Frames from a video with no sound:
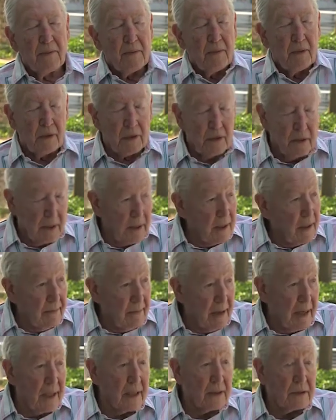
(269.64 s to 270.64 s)
Not only the
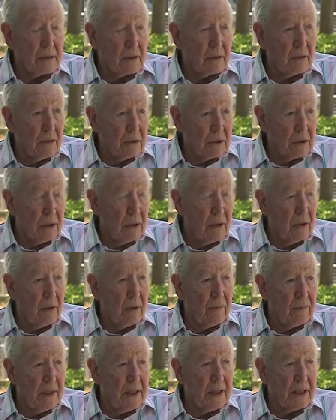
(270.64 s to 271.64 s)
Americans, of course, the whole
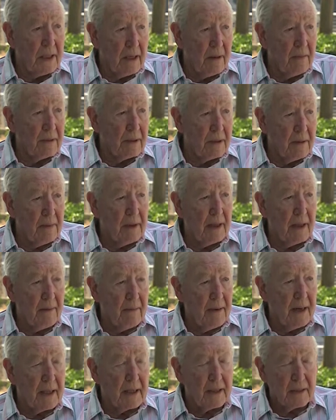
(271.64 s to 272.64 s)
of NATO, but I mean, the
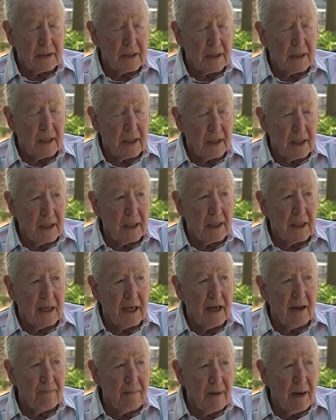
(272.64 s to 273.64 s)
Americans are the
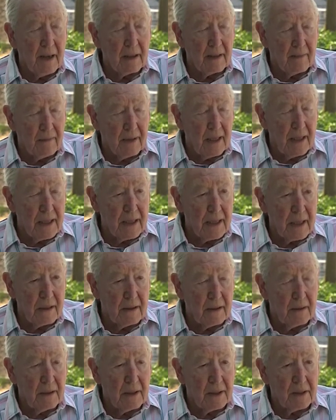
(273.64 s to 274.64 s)
key part of NATO,
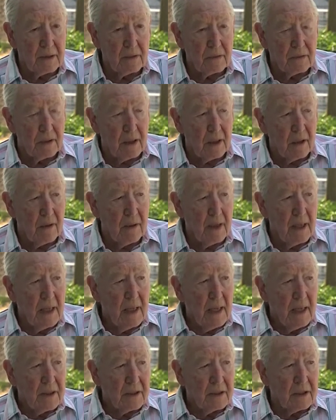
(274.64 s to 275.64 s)
as you know.
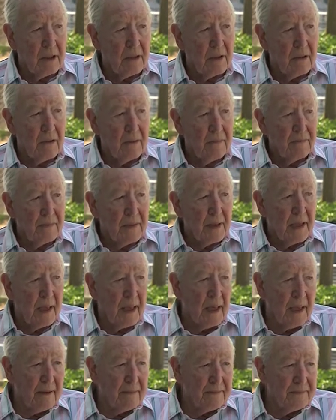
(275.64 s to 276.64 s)
So
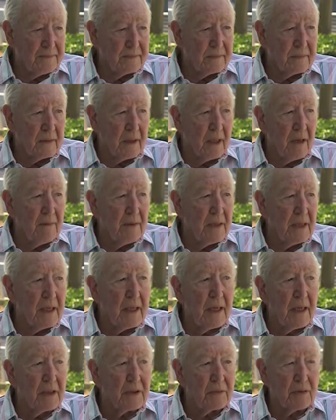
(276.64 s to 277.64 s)
um, nobody
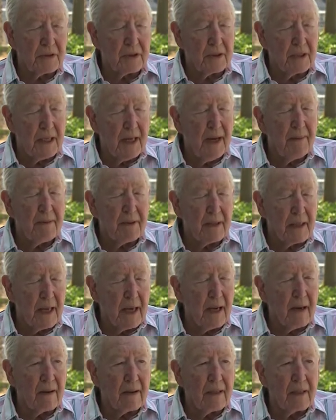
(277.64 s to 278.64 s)
knows what's going to happen
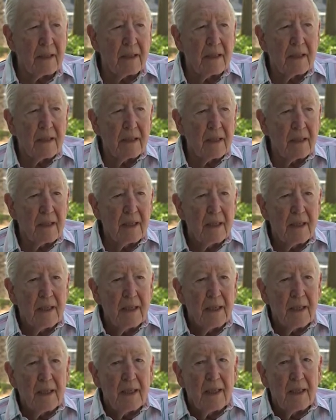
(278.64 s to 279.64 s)
now, and uh, uh,
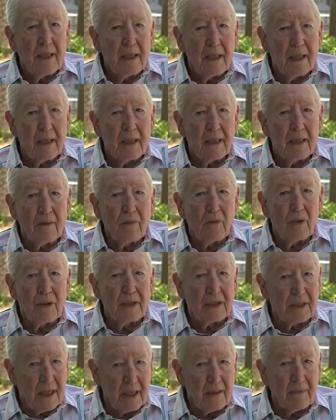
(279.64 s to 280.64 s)
will
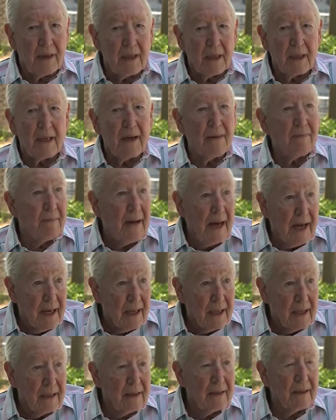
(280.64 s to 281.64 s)
the Taliban come back?
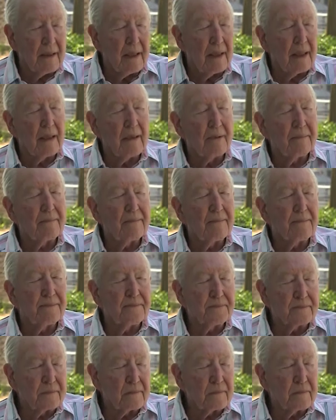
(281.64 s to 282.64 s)
Um,
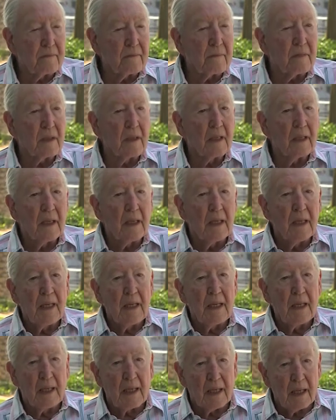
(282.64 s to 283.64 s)

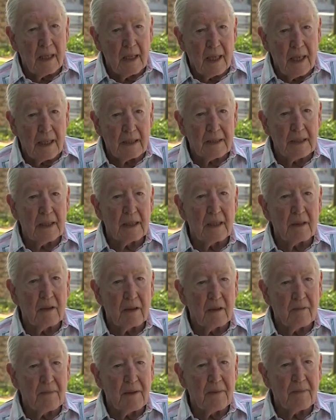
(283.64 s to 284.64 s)
uh, I think a
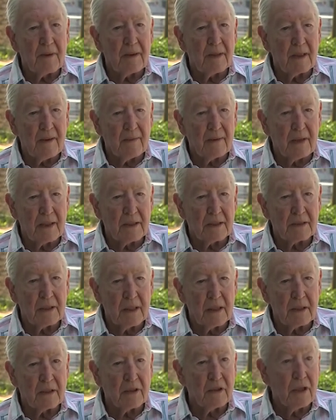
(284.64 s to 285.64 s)
lot of people in
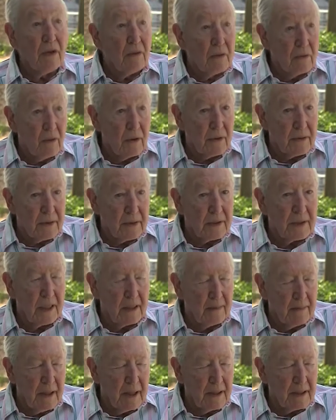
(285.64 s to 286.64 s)
Afghanistan don't want the
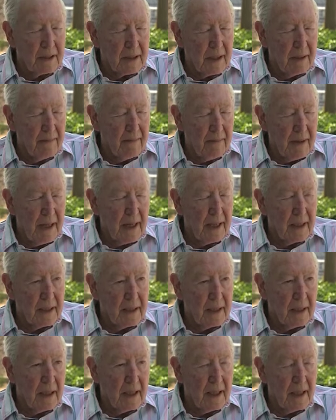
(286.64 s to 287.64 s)
Taliban to come back
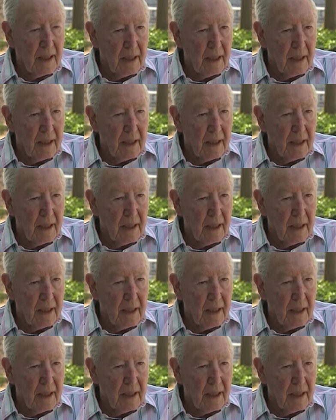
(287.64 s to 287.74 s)
uh,